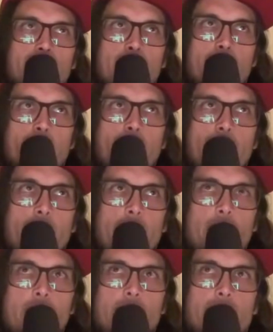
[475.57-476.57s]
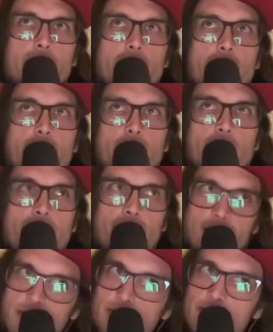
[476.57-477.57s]
about
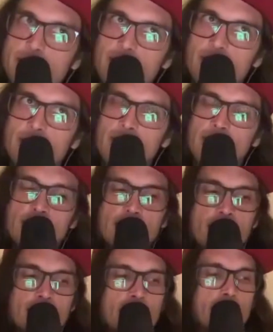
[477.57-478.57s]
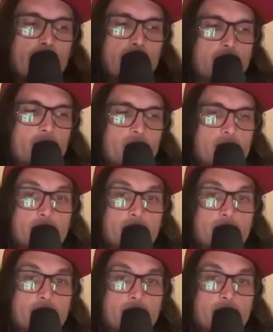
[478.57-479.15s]
childlikeness as opposed to